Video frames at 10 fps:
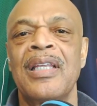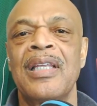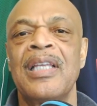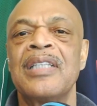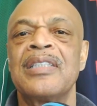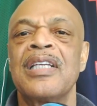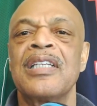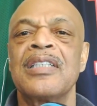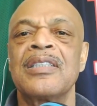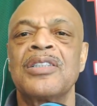He did
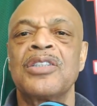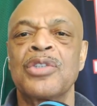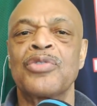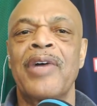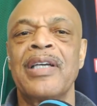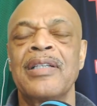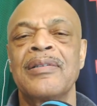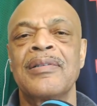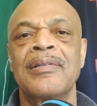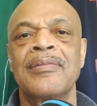it just right,
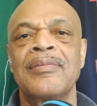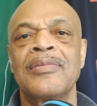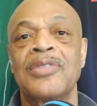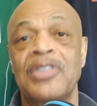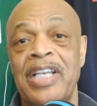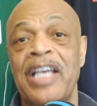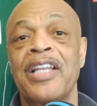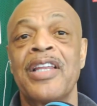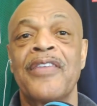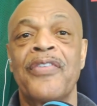
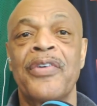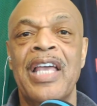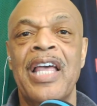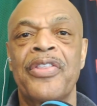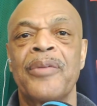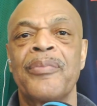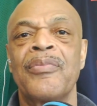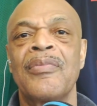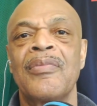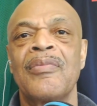standing there for the anthem.
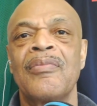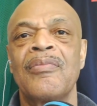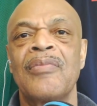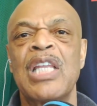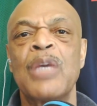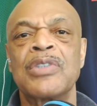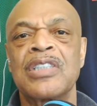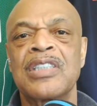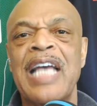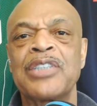He was a
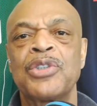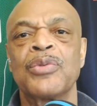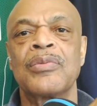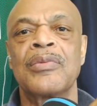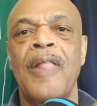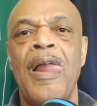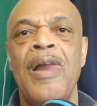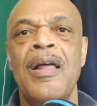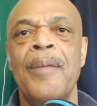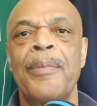statue,
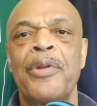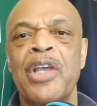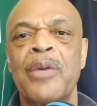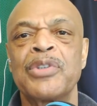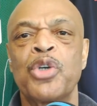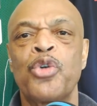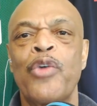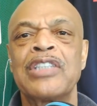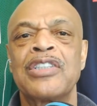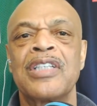but there was a
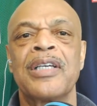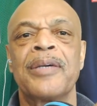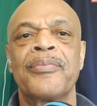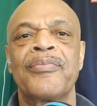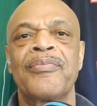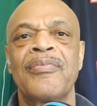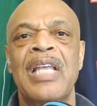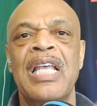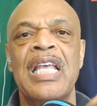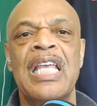grace to him.
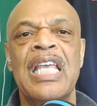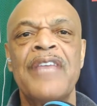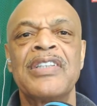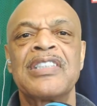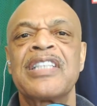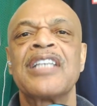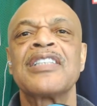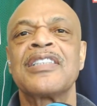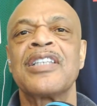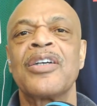Even standing
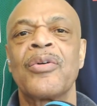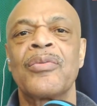still,